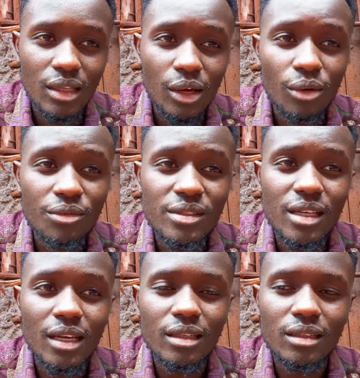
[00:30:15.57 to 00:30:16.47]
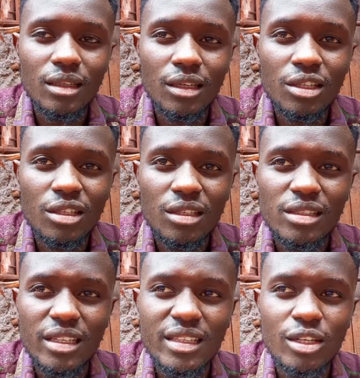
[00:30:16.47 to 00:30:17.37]
the officer I, he
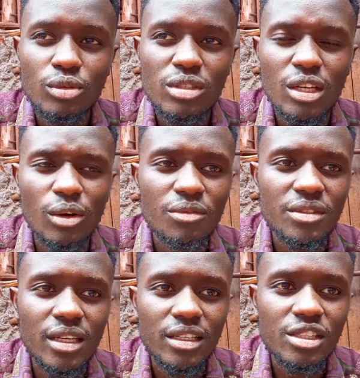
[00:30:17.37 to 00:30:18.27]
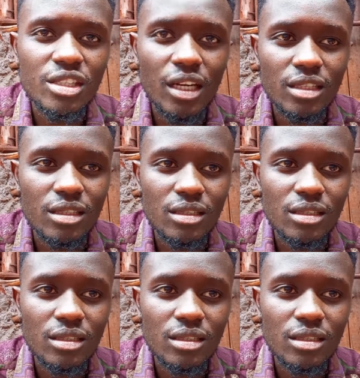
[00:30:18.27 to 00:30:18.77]
said that was the officer in charge